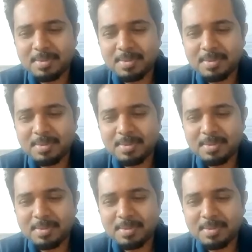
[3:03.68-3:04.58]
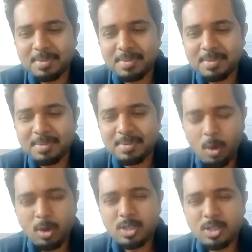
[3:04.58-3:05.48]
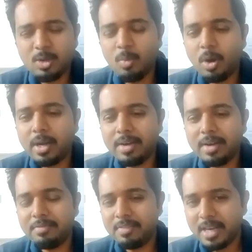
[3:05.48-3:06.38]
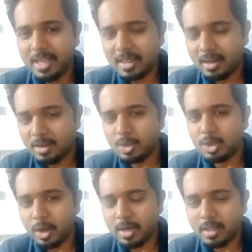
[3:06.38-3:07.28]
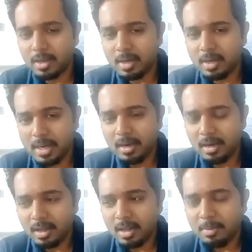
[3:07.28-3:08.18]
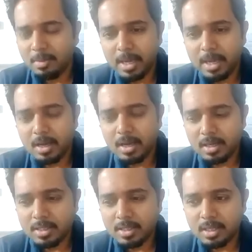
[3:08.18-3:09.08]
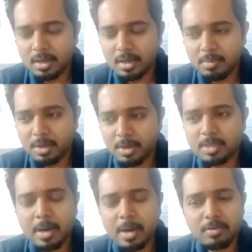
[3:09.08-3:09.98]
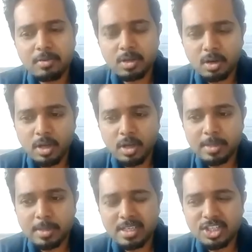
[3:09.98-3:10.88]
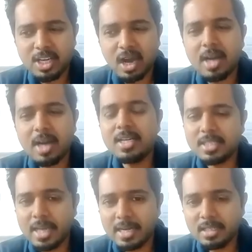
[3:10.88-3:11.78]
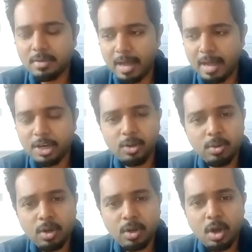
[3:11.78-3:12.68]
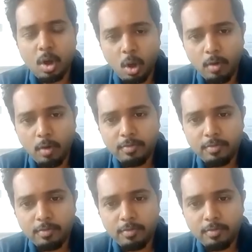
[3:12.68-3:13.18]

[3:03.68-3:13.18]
uh, on the contrary, I would have also wanted Vinita to join in the deal because, uh, you know, as part of Sugar Cosmetics, she understands the value of,